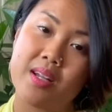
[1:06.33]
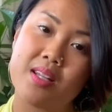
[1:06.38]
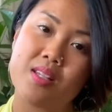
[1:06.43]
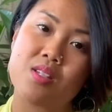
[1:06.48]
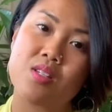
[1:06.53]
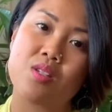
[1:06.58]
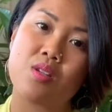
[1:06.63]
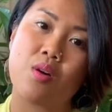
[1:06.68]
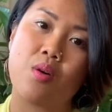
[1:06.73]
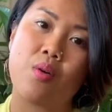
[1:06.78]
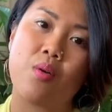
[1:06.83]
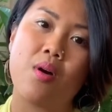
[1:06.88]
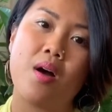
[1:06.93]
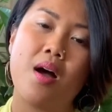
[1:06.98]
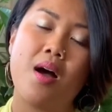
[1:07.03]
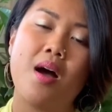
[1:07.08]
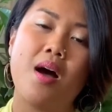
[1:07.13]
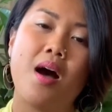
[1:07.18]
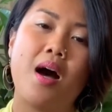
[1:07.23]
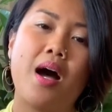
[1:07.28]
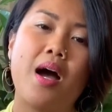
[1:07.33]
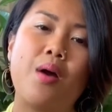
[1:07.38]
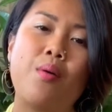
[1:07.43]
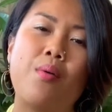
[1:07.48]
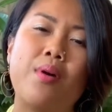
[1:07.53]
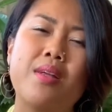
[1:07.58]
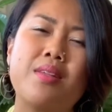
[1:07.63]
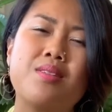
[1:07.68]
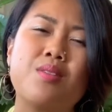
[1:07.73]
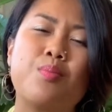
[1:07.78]
And so I
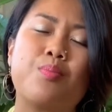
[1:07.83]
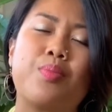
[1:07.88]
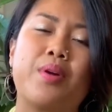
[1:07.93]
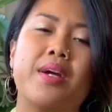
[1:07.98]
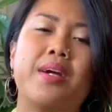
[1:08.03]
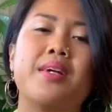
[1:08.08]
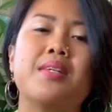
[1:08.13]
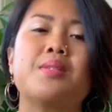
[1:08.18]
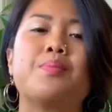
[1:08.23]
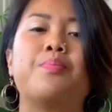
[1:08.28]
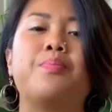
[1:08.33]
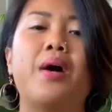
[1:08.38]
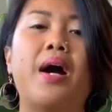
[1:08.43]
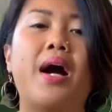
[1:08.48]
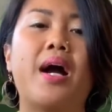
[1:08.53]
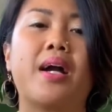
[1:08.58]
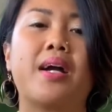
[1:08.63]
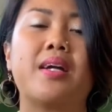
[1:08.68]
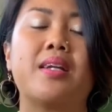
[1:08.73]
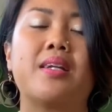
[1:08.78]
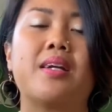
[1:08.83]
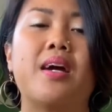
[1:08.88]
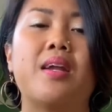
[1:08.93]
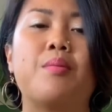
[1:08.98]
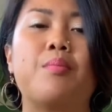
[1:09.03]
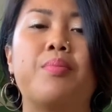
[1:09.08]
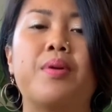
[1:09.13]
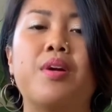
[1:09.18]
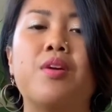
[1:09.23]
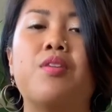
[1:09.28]
wanted to bring us back and kind
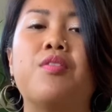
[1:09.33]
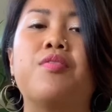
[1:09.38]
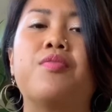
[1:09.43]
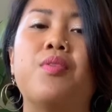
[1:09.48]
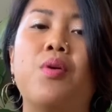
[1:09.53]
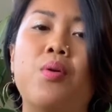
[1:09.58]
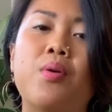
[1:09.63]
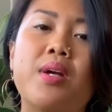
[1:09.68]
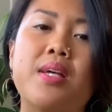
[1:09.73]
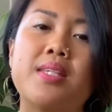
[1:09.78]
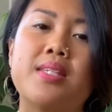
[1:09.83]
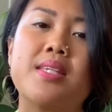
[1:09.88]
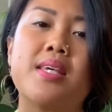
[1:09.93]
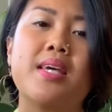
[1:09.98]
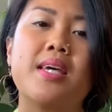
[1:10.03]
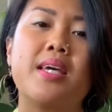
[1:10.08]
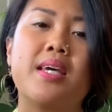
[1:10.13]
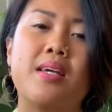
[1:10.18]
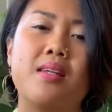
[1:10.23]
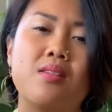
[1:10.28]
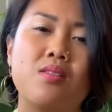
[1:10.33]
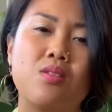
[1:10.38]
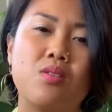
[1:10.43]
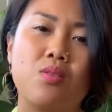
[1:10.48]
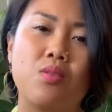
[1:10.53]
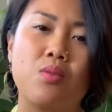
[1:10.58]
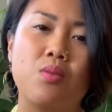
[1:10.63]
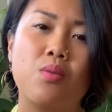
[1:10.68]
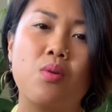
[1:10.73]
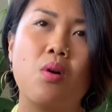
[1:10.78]
of bring our focus
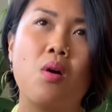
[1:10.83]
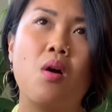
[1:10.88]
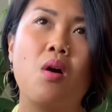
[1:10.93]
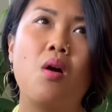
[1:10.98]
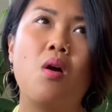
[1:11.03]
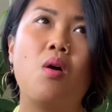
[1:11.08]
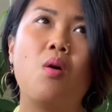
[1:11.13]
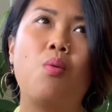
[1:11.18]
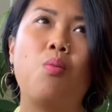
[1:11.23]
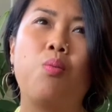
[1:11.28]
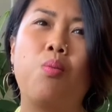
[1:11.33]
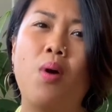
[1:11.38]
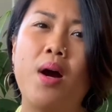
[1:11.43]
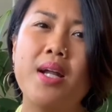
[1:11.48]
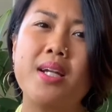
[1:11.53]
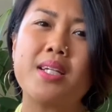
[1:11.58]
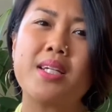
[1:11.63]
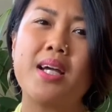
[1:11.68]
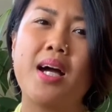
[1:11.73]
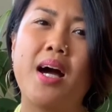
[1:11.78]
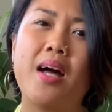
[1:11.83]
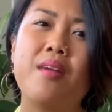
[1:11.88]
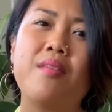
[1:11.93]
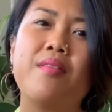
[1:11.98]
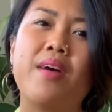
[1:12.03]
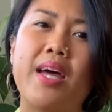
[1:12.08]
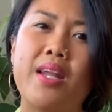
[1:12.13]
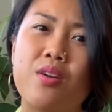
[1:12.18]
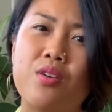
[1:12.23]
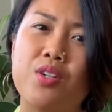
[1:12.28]
into what kind
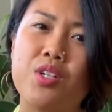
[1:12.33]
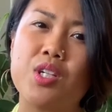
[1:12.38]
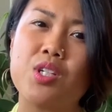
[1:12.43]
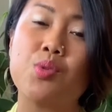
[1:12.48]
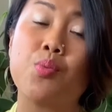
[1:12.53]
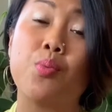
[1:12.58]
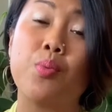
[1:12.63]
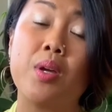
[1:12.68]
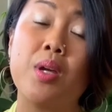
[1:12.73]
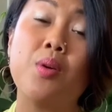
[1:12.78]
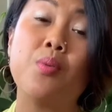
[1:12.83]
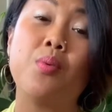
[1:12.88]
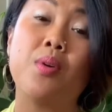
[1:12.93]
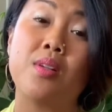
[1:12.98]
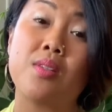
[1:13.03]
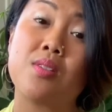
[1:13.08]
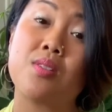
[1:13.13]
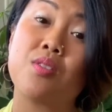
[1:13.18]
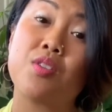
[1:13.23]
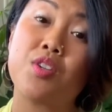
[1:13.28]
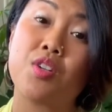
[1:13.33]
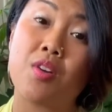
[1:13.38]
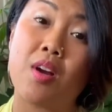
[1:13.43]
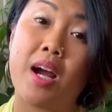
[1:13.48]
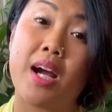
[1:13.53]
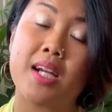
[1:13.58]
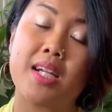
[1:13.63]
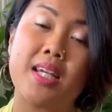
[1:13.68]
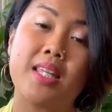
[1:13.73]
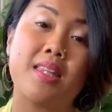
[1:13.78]
of energies we want to
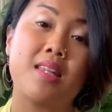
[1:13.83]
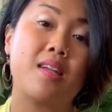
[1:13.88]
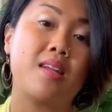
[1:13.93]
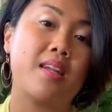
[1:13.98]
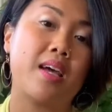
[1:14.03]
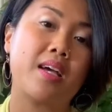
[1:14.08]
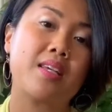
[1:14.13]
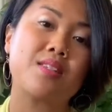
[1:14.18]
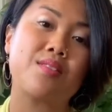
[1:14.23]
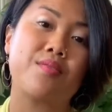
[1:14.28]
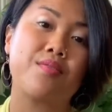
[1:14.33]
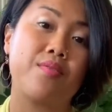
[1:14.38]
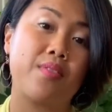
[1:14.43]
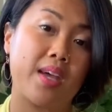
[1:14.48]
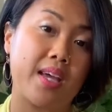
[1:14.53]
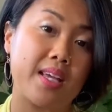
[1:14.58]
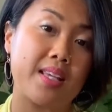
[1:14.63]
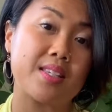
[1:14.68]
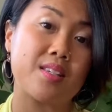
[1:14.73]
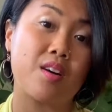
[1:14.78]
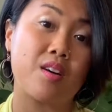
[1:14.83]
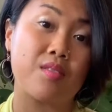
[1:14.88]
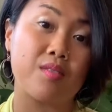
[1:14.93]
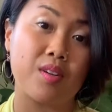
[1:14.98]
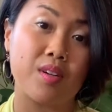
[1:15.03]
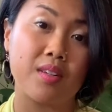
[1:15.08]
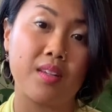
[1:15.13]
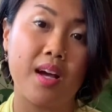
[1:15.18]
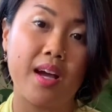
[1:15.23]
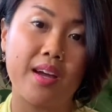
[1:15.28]
attract in the next phase of
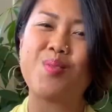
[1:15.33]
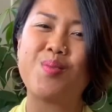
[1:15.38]
our life.